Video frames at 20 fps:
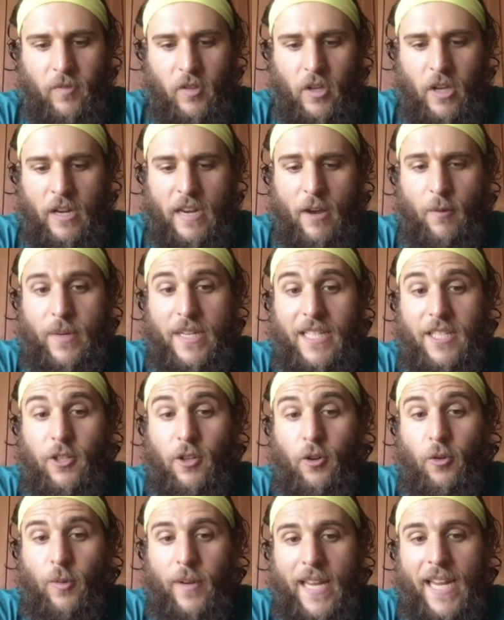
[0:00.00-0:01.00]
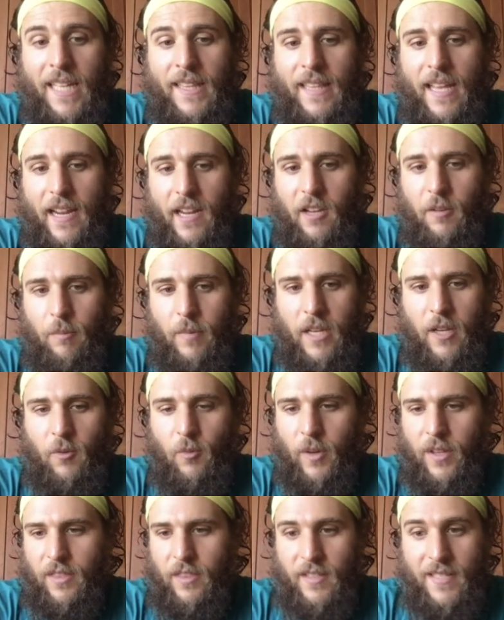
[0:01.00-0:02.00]
And now we need to create that commit
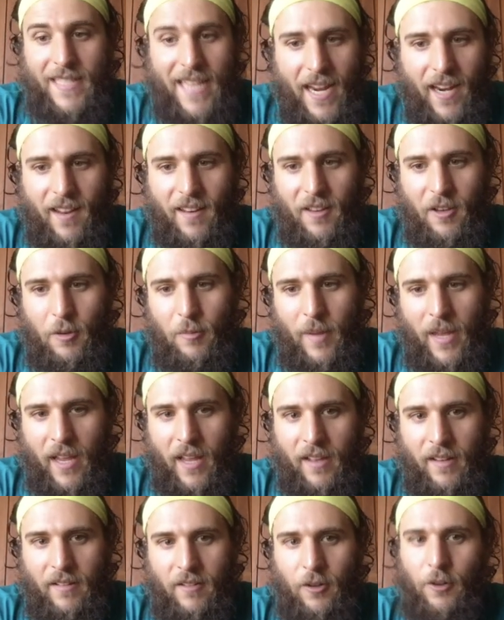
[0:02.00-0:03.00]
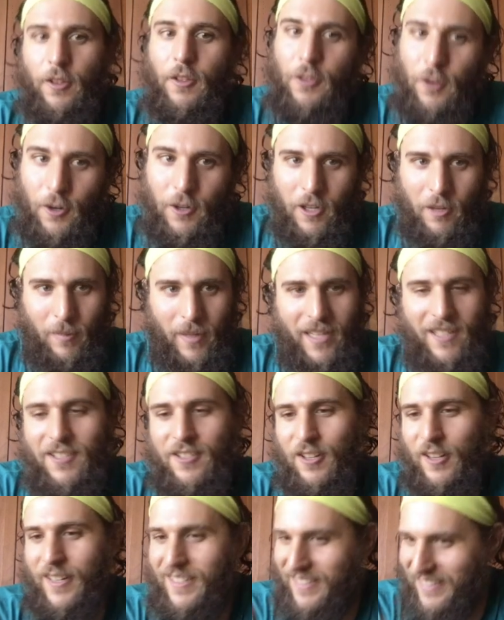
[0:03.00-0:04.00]
with the second command, or the third command,
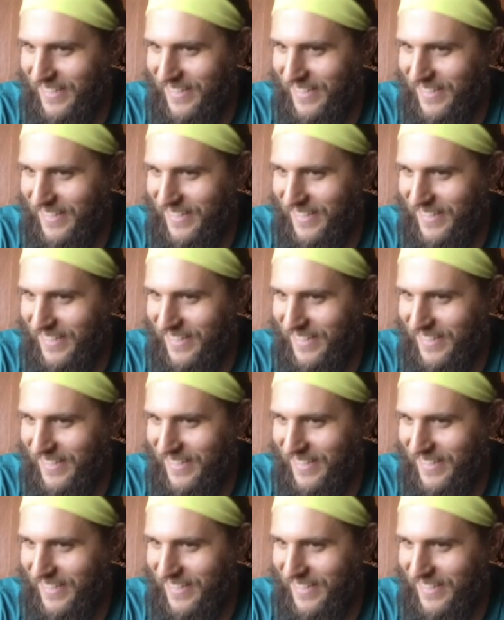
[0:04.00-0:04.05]
sorry,